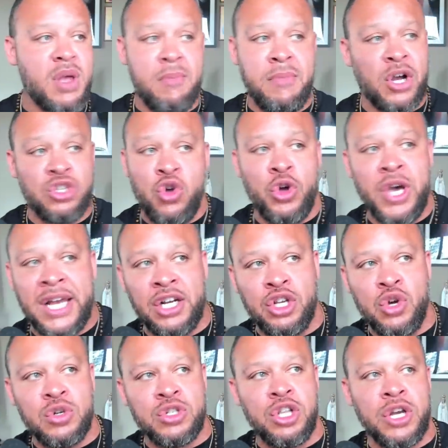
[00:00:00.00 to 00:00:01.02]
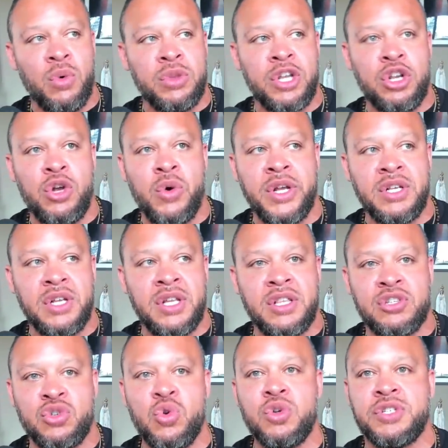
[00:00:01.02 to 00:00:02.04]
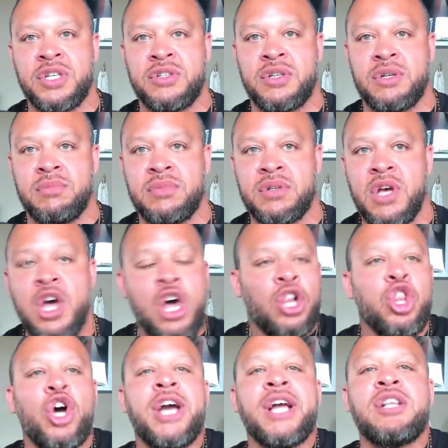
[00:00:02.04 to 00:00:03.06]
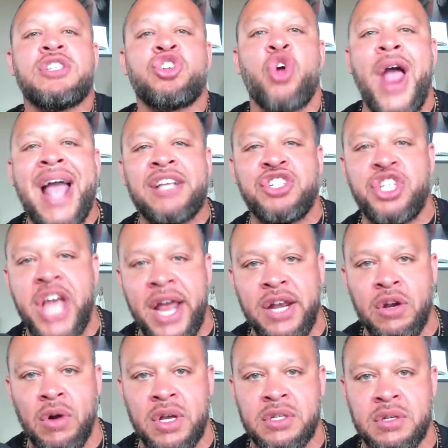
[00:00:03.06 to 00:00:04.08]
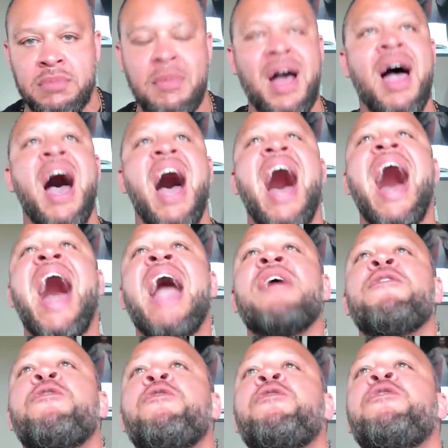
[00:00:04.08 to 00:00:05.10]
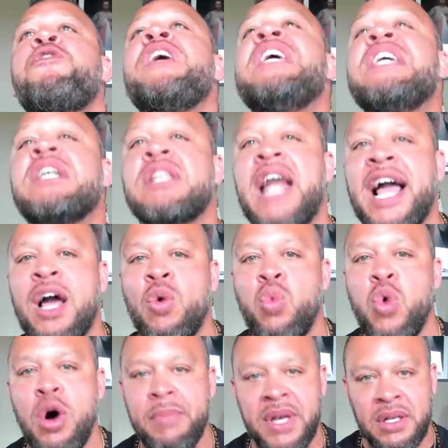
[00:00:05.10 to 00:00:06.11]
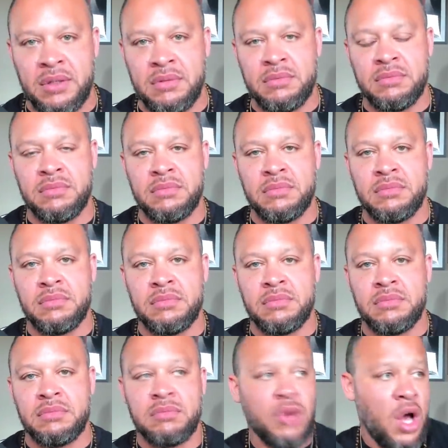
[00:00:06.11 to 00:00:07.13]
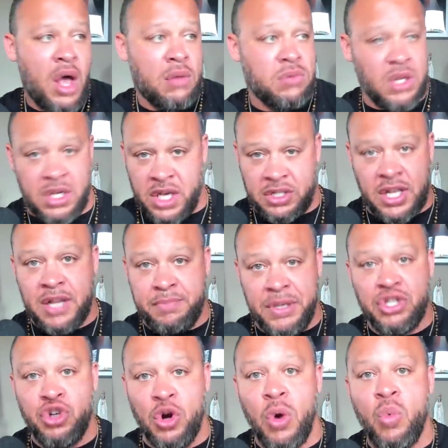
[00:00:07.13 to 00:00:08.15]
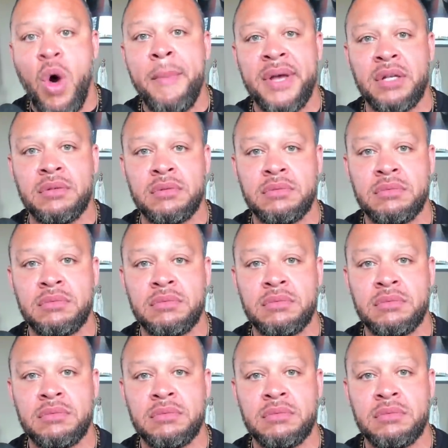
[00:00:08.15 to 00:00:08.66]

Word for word: because all you got to do is look at what they're doing in the school systems. Look at transgenderism. I feel like a woman. Well, I guess that means you're a woman.